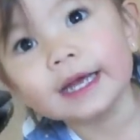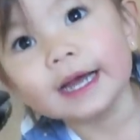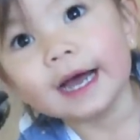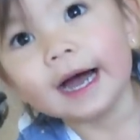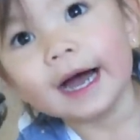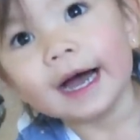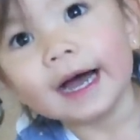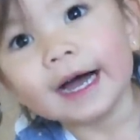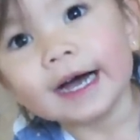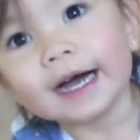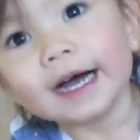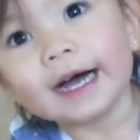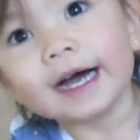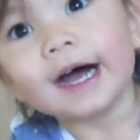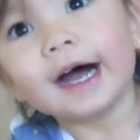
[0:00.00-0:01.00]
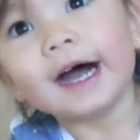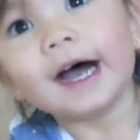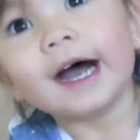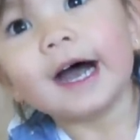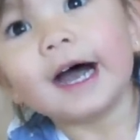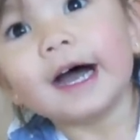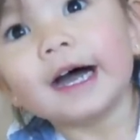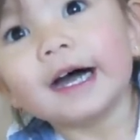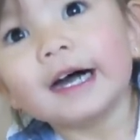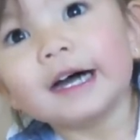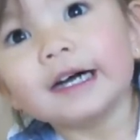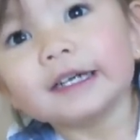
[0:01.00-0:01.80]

(no one is talking)